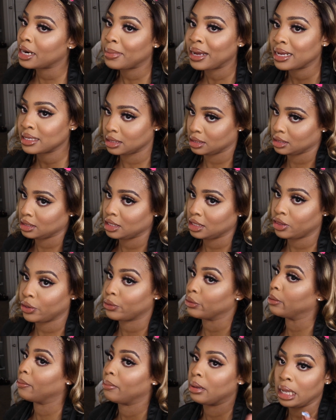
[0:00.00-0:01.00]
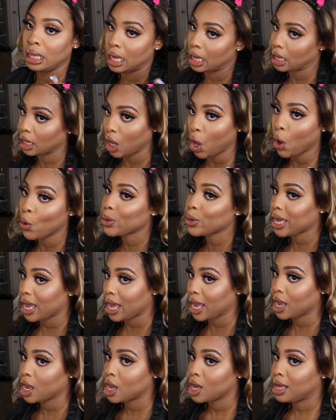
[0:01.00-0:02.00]
about to sit there and pluck.
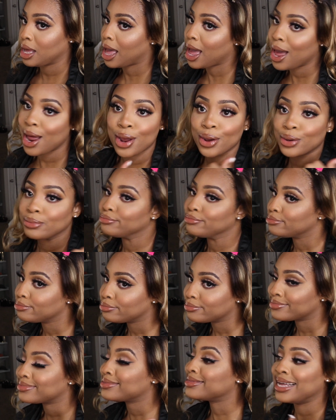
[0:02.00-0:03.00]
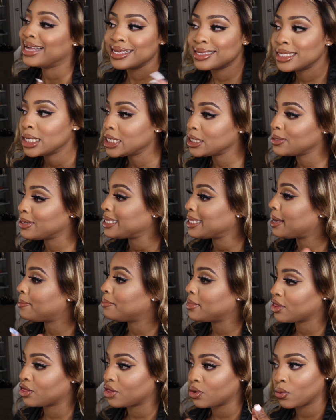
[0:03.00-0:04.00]
Okay? That's the only way that
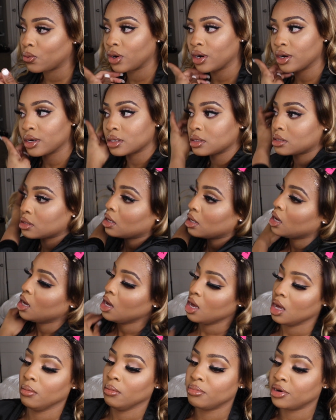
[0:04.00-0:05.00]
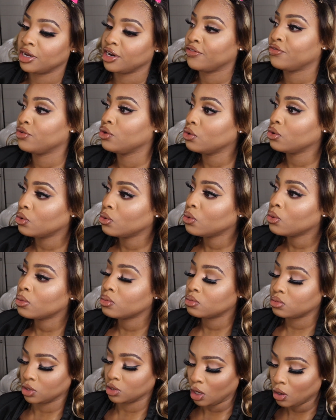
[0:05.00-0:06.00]
method works. But if you
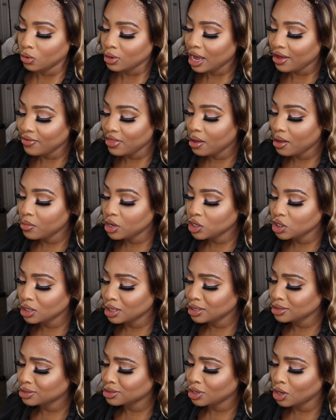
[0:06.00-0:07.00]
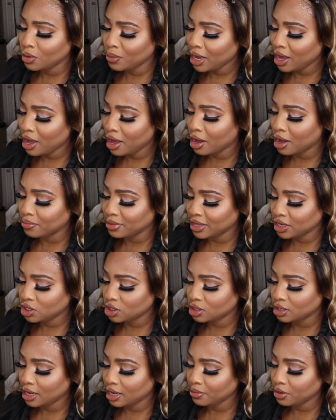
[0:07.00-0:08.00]
don't have that much lace, no ma'am, that
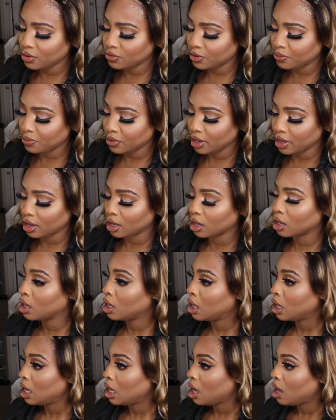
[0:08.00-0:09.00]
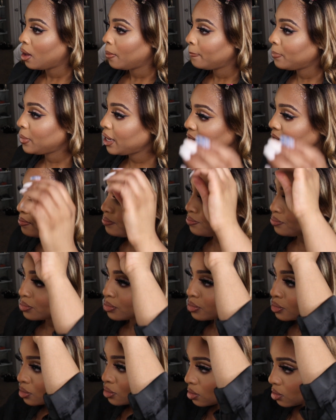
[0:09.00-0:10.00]
should not be ripping. But
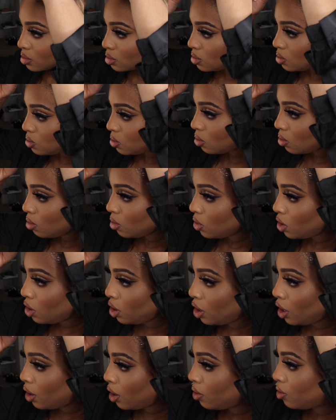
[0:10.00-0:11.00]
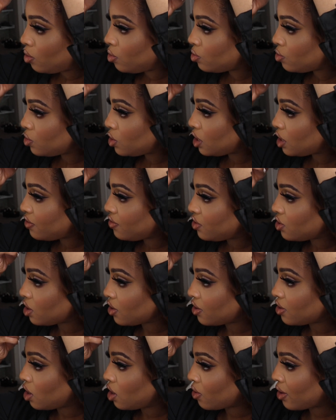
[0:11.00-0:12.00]
you know, you live and you
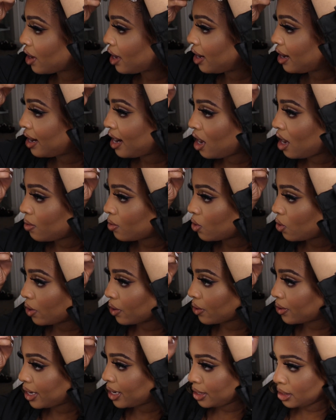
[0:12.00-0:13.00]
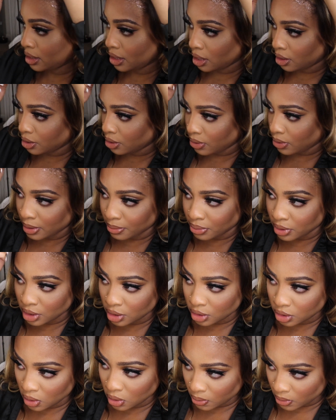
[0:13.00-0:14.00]
learn. Okay, now I'm going crazy. I don't know why I'm
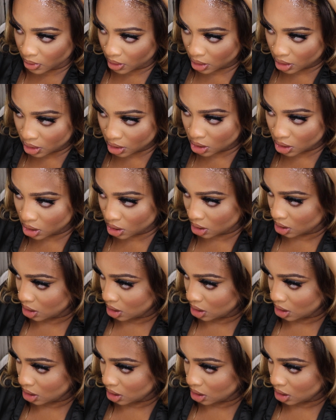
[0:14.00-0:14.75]
putting so much.